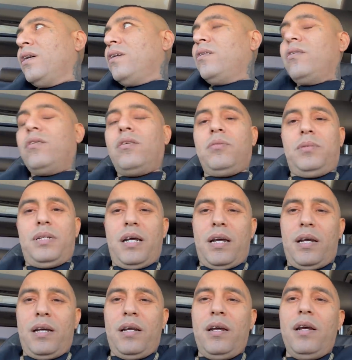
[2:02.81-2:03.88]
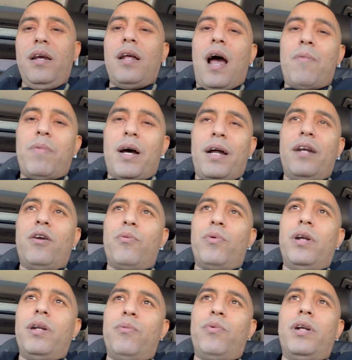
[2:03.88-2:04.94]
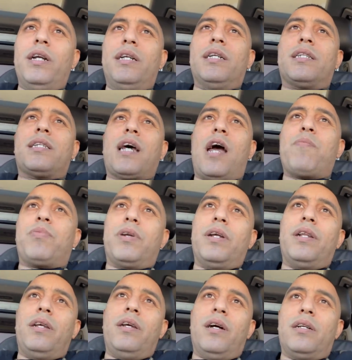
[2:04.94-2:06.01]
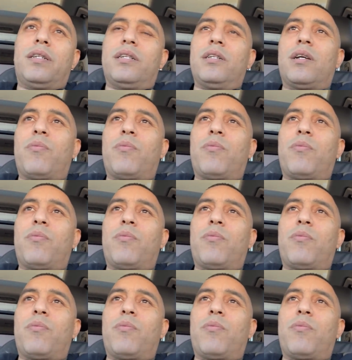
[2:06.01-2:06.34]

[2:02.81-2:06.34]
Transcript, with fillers: You know what I'm saying? I'm out here really, really discipling the youngsters.